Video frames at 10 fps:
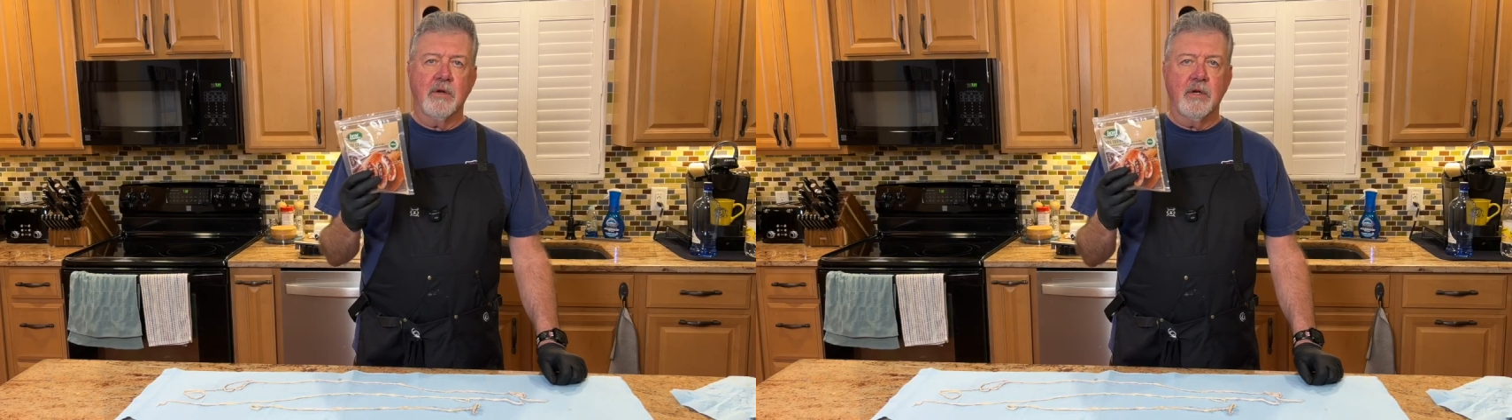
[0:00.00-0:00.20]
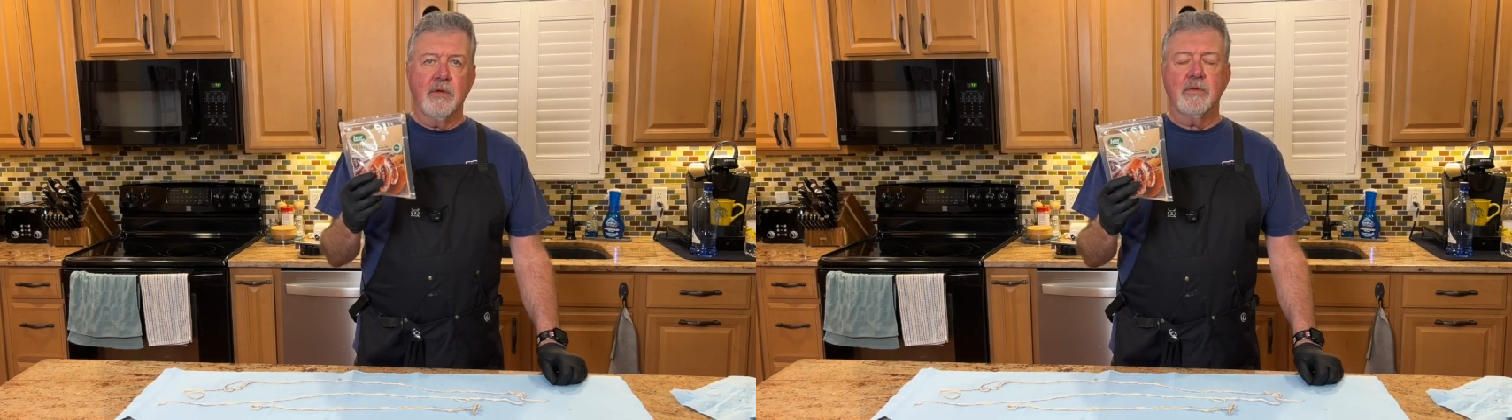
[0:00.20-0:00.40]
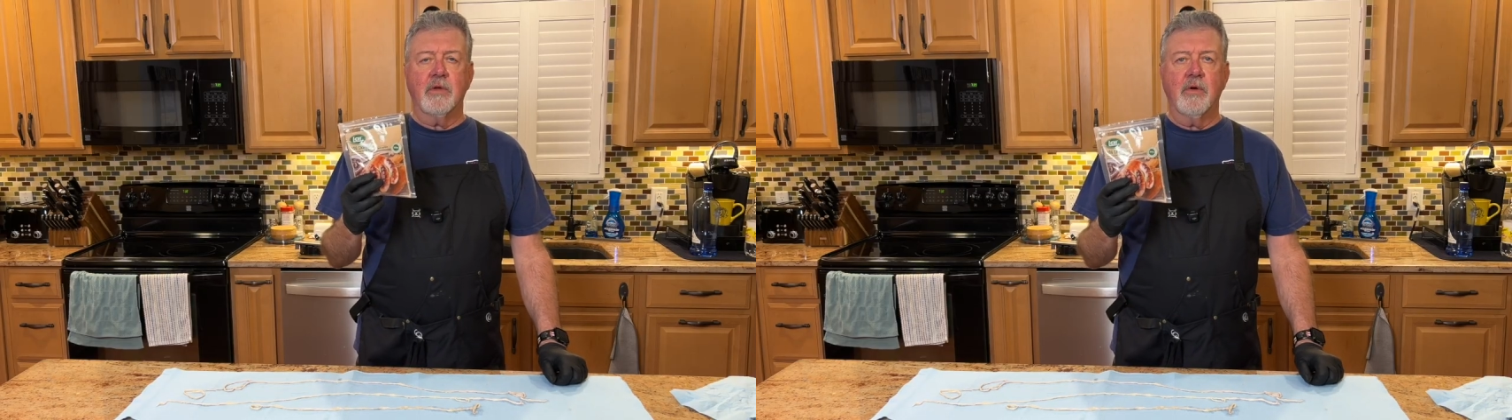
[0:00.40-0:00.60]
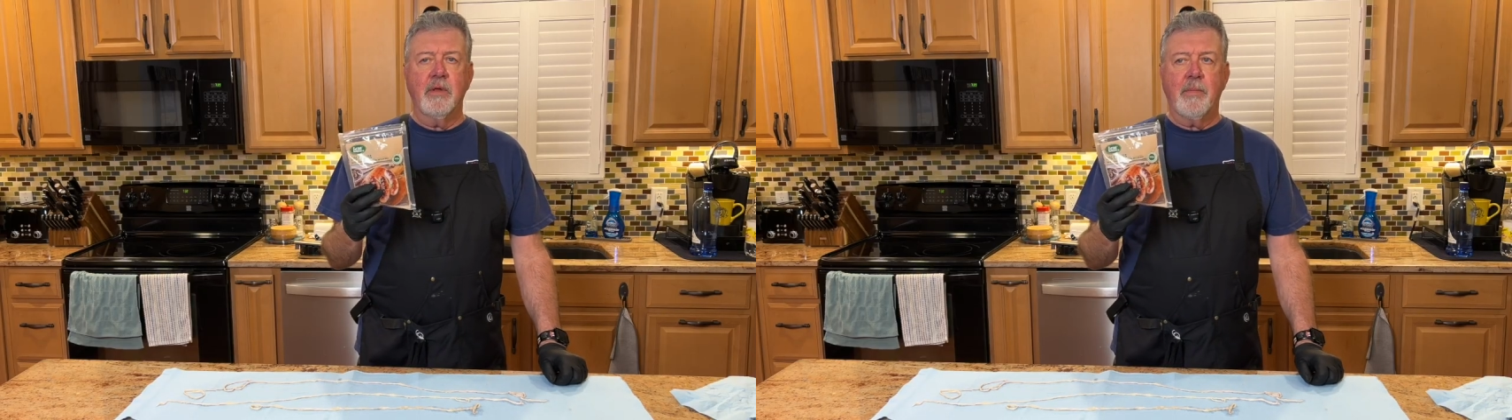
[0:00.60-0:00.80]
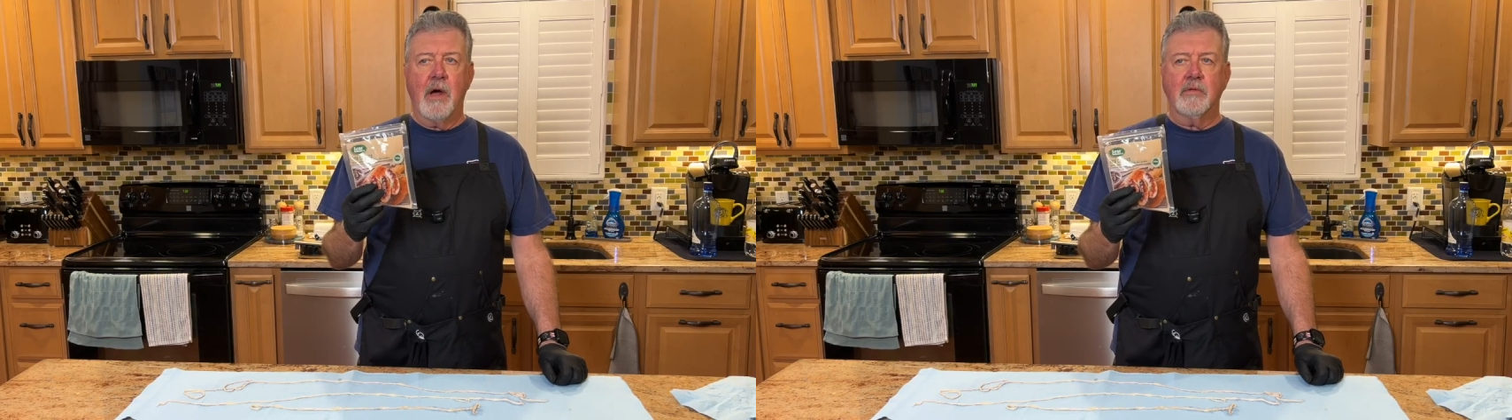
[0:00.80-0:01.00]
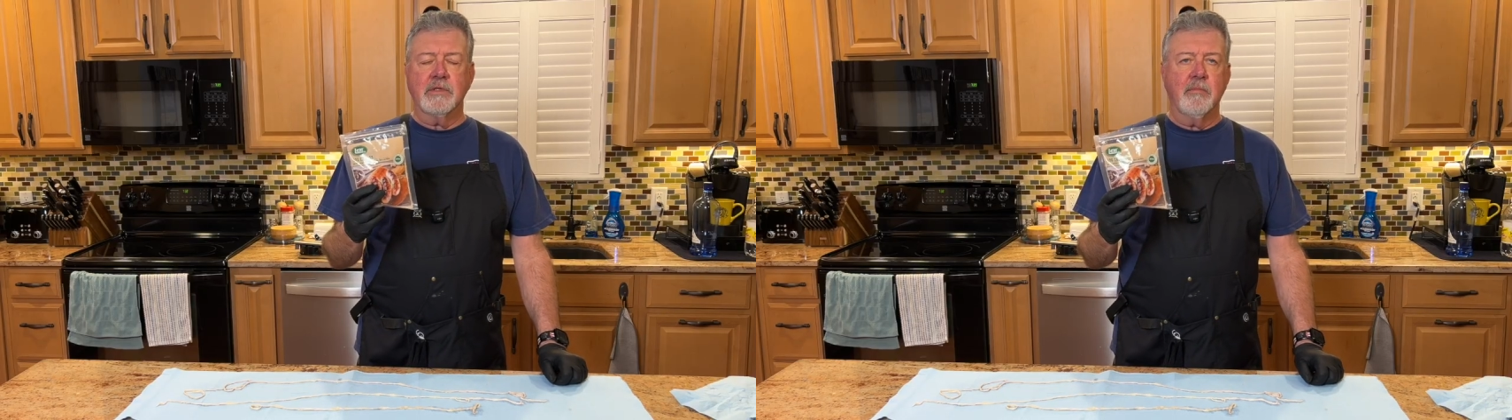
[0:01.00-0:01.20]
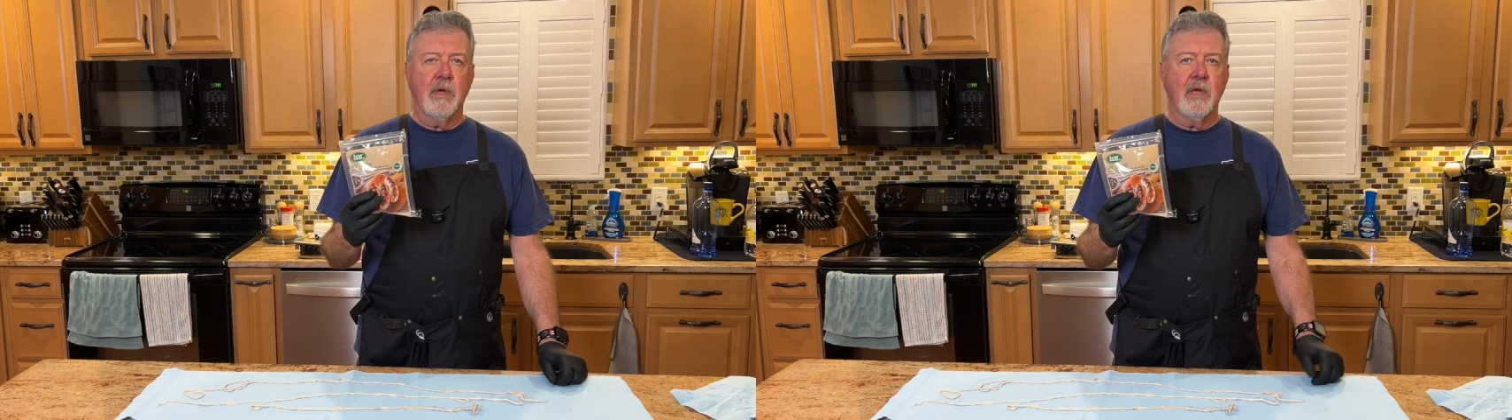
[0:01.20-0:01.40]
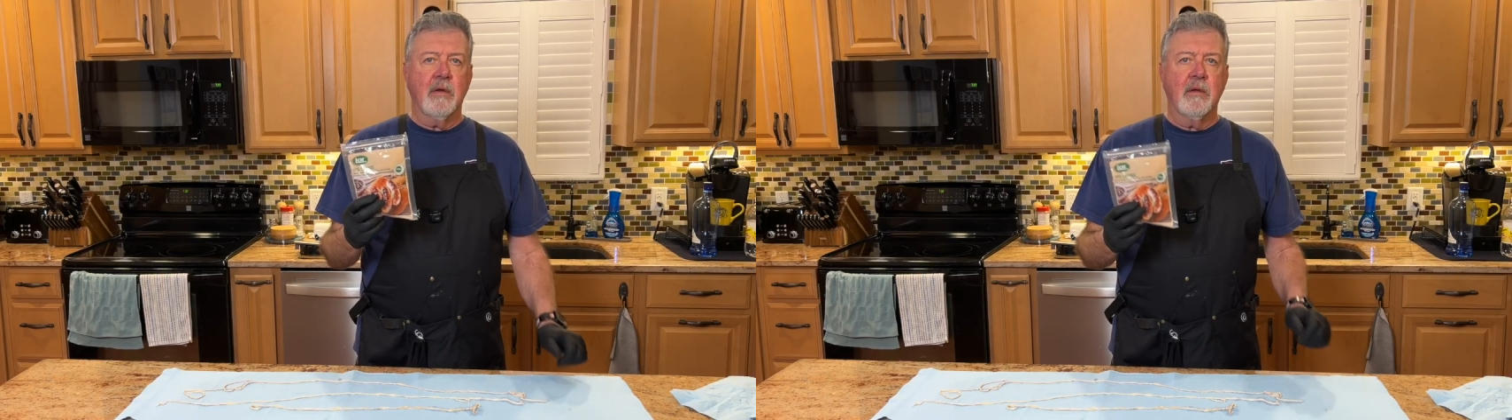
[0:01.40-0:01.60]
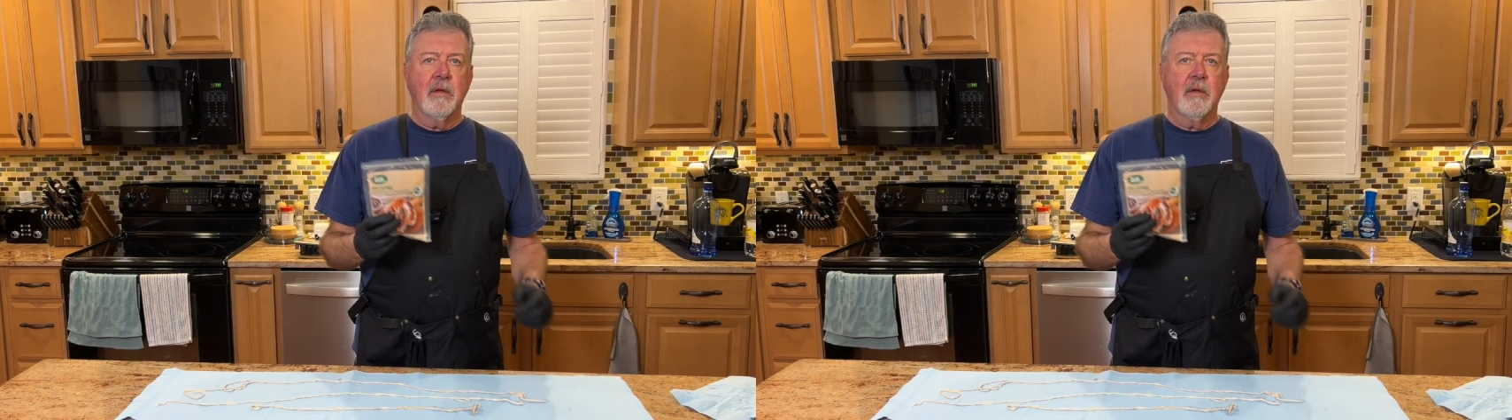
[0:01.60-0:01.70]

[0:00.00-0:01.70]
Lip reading: to do 30 pounds of meat.